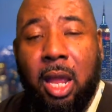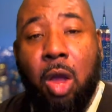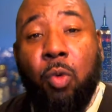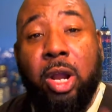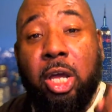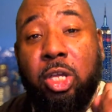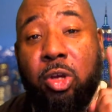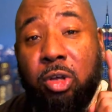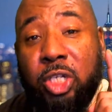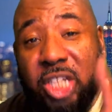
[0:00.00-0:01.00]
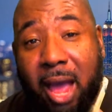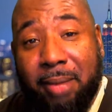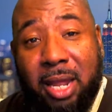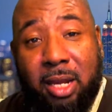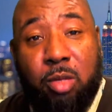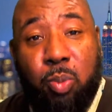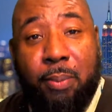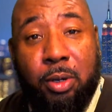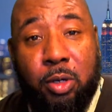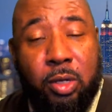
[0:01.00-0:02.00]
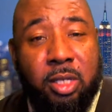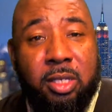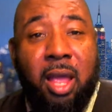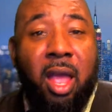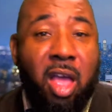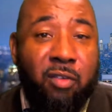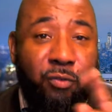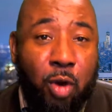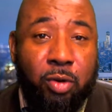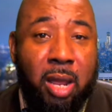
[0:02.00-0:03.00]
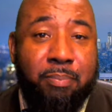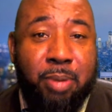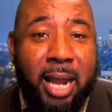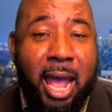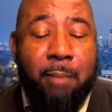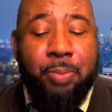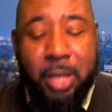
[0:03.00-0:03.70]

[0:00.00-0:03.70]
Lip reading: And when are you going to stop letting these people do this and vote their butt out?